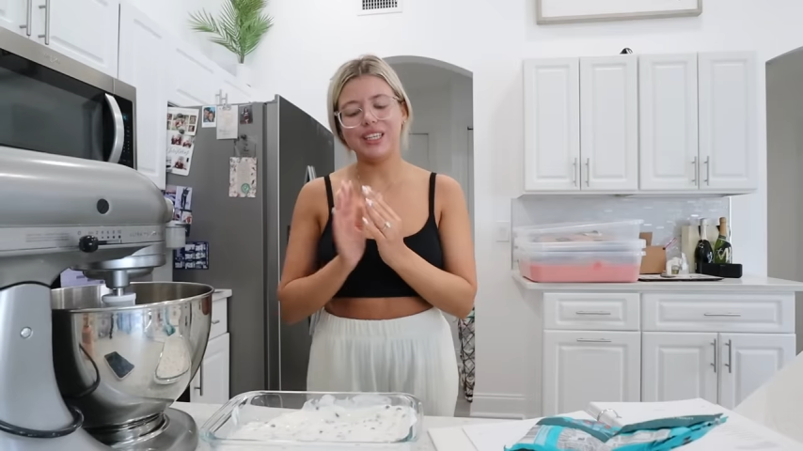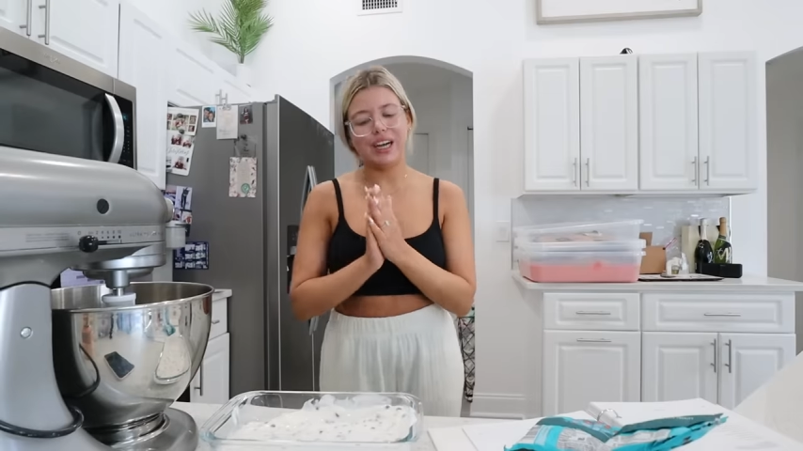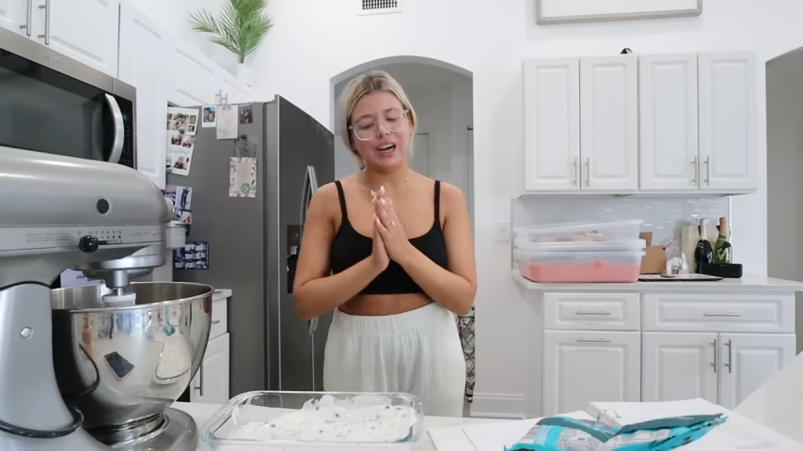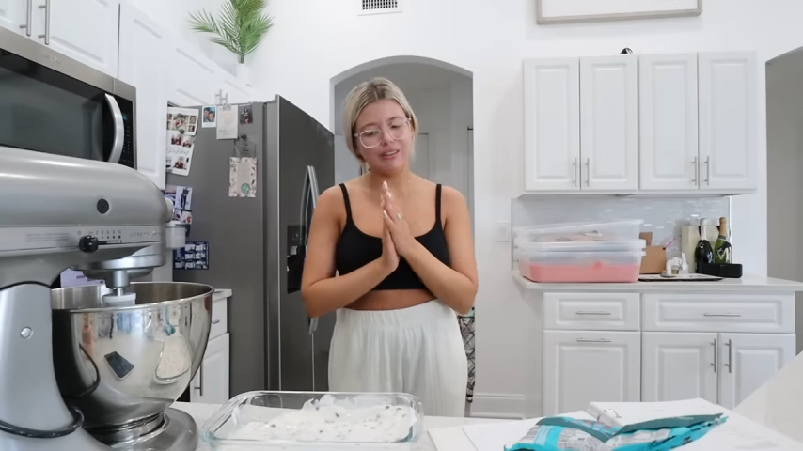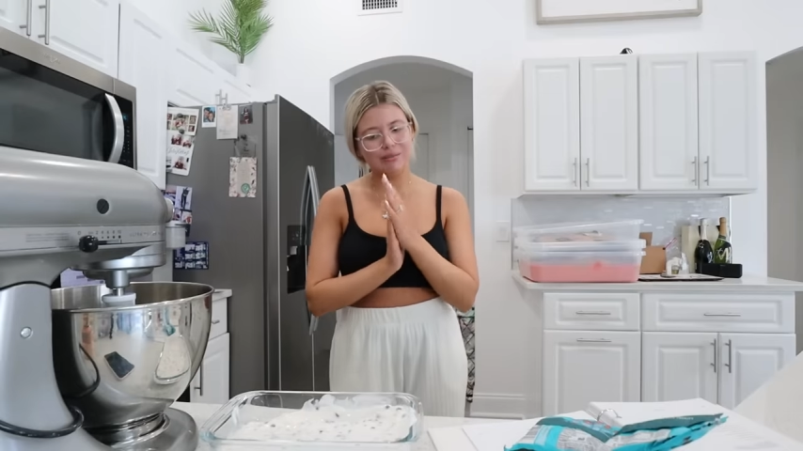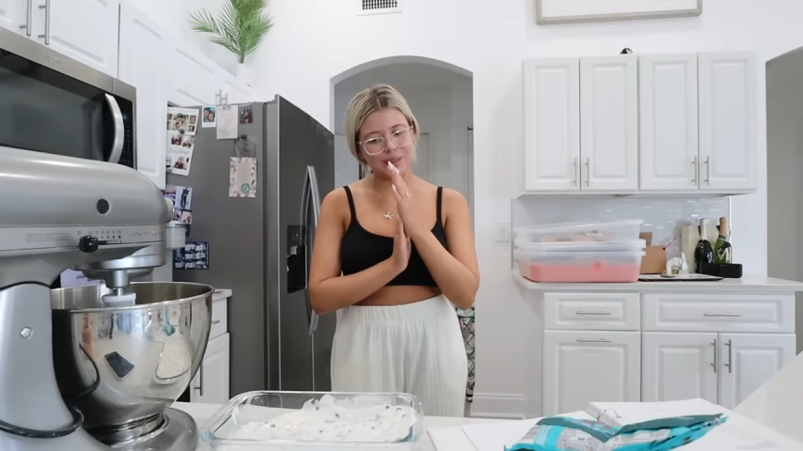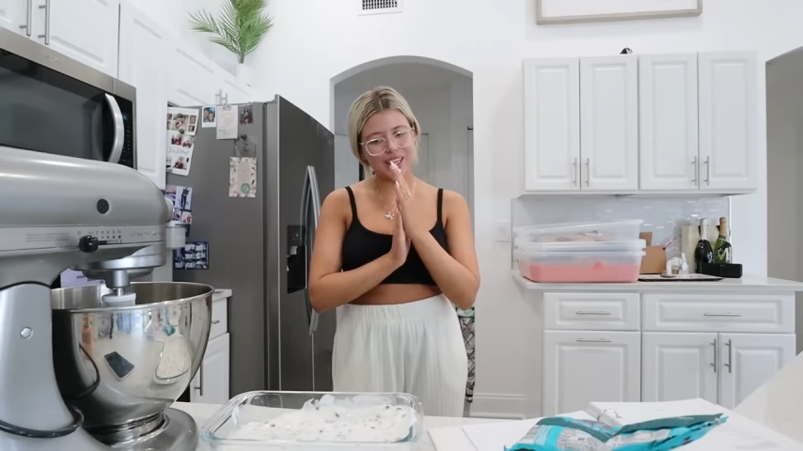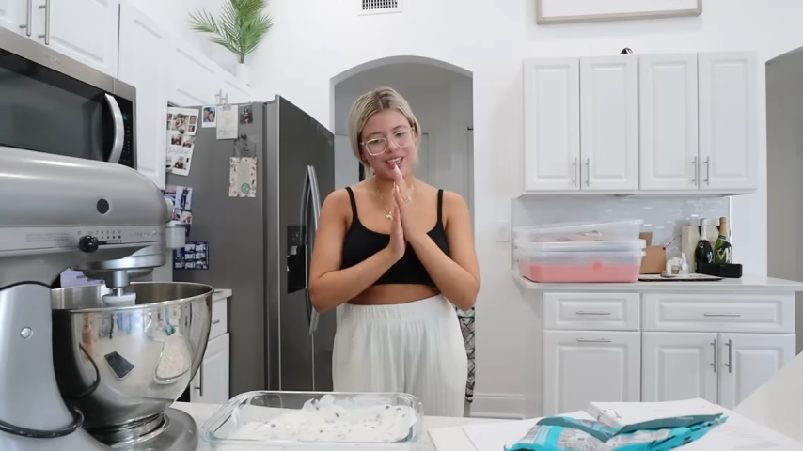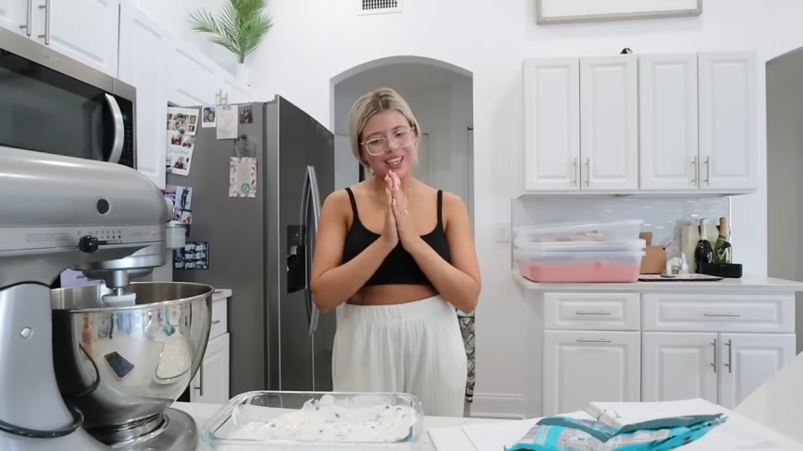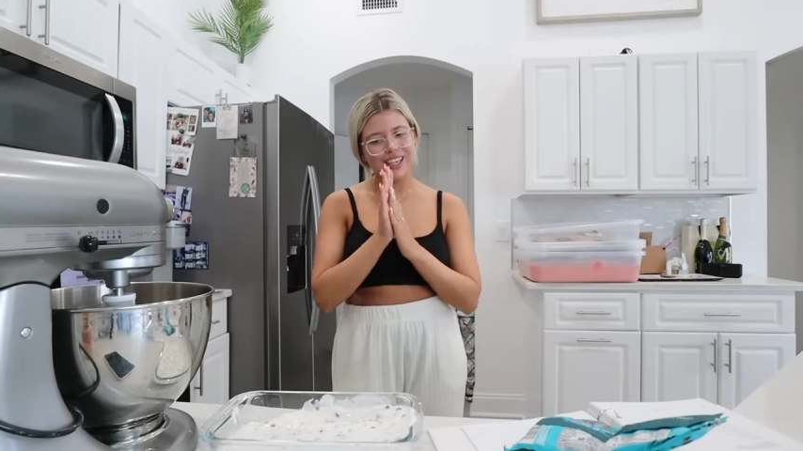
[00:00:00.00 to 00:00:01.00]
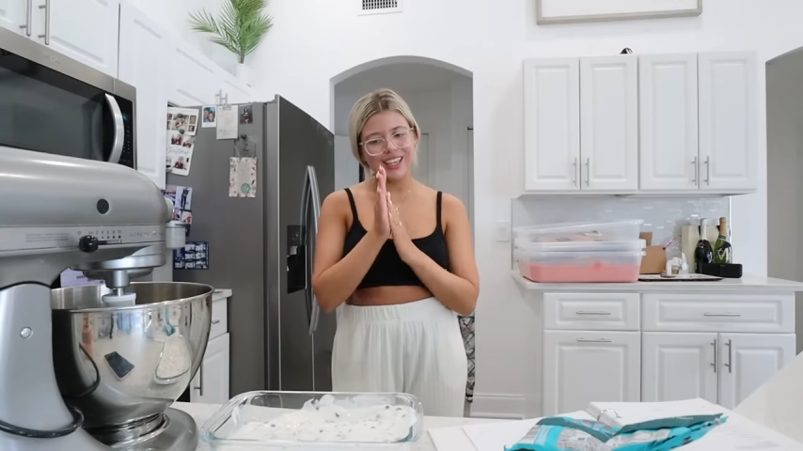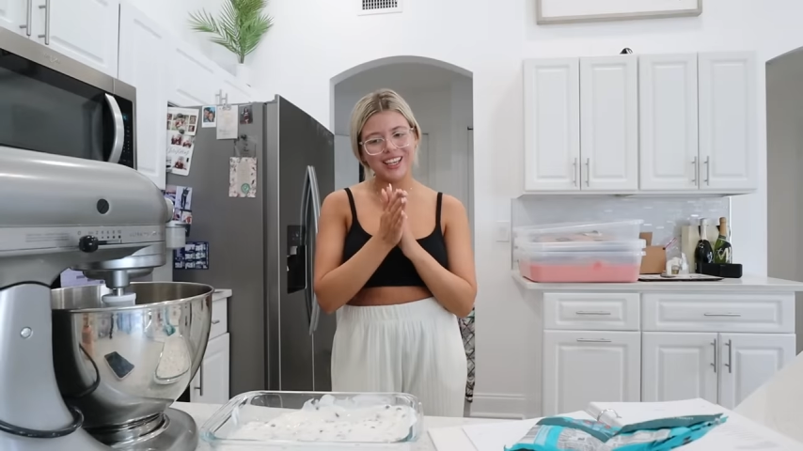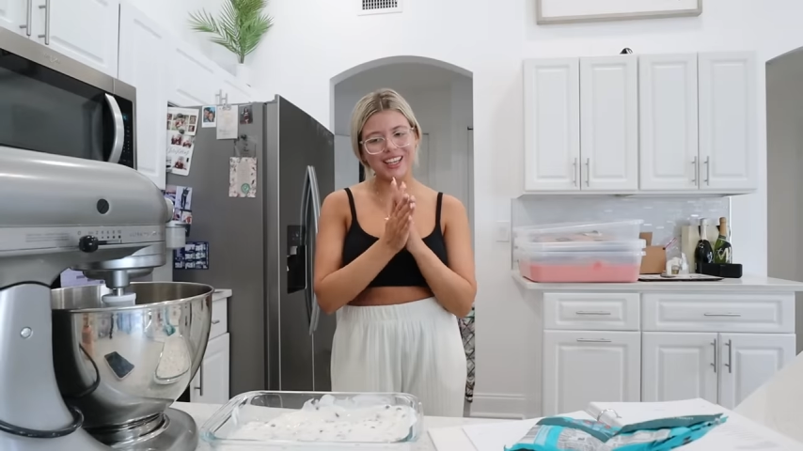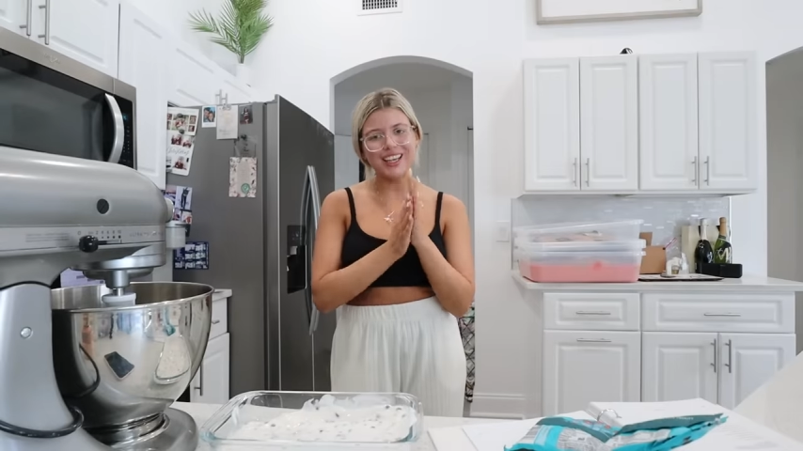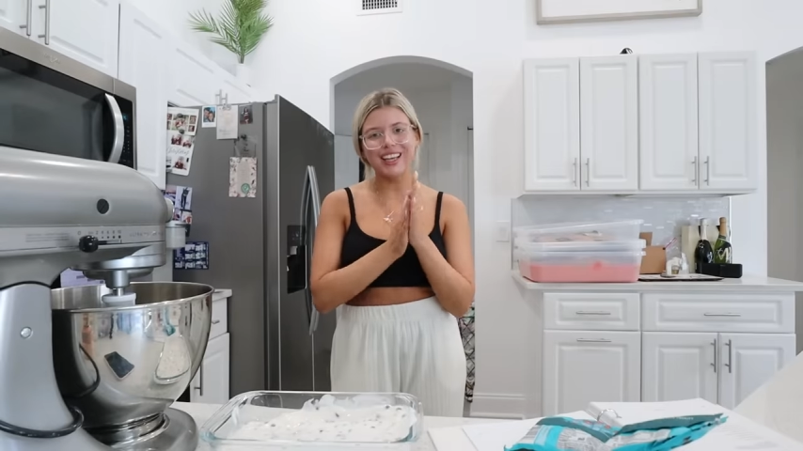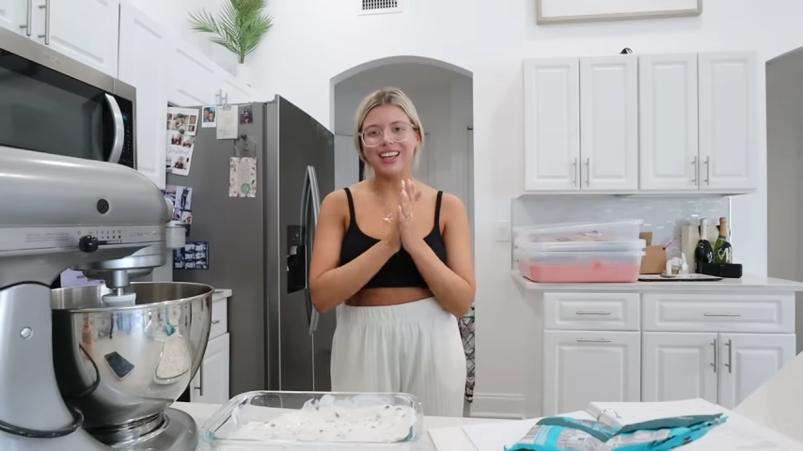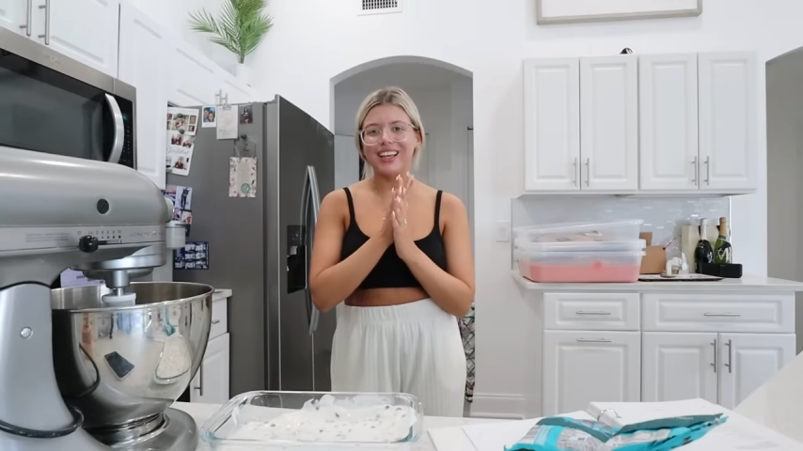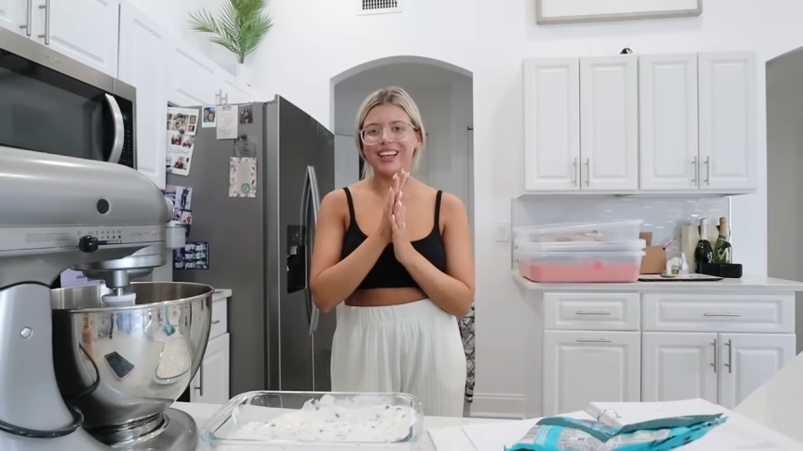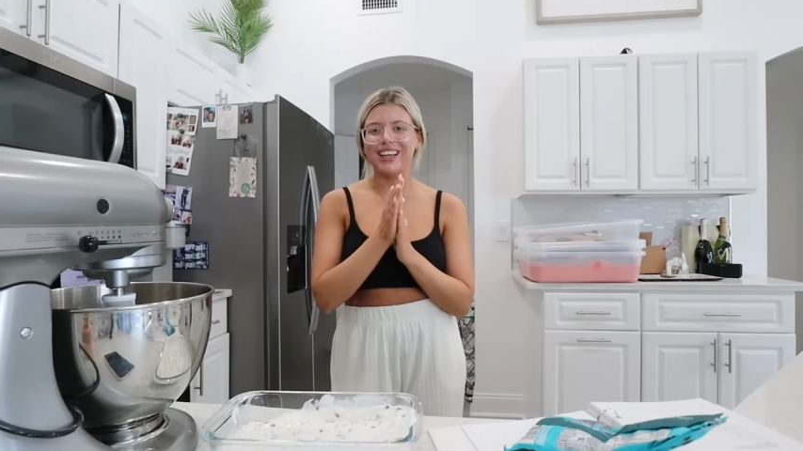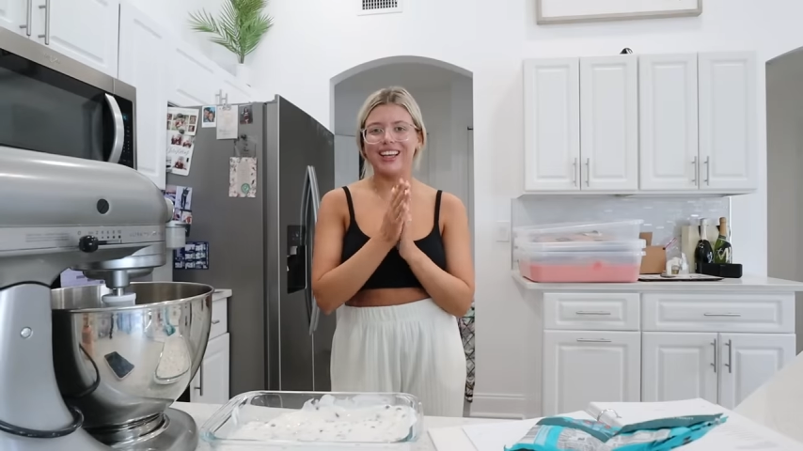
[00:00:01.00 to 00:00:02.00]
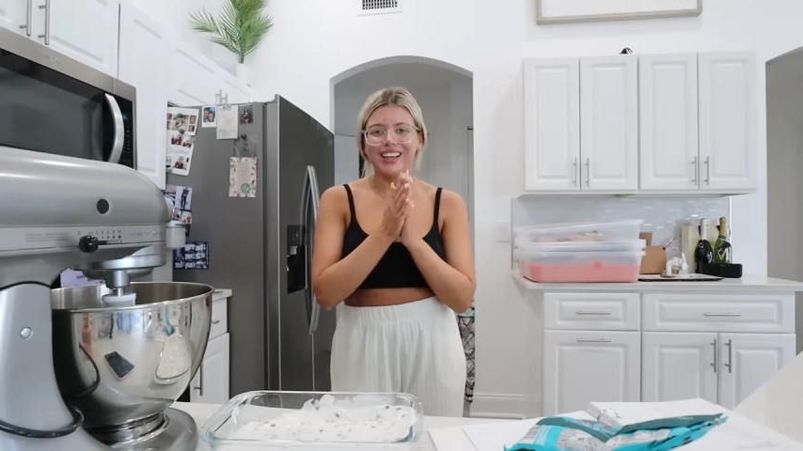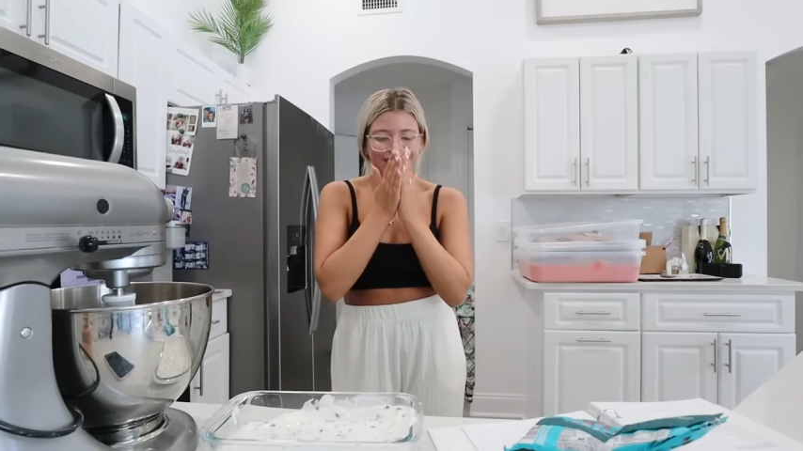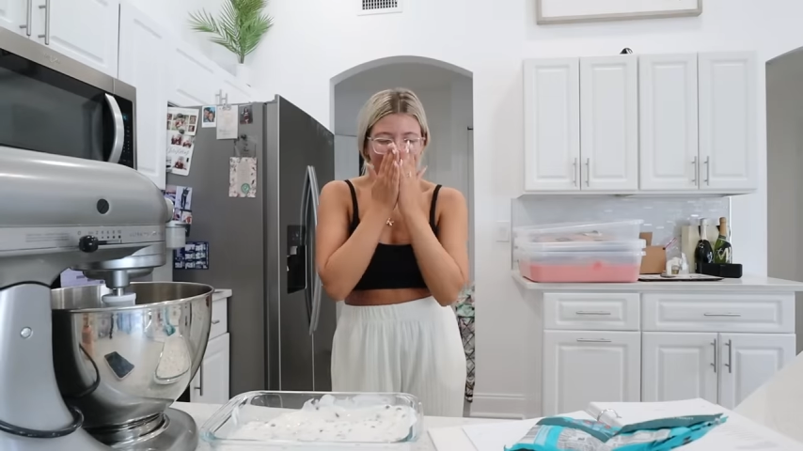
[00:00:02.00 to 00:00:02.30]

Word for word: Yummy.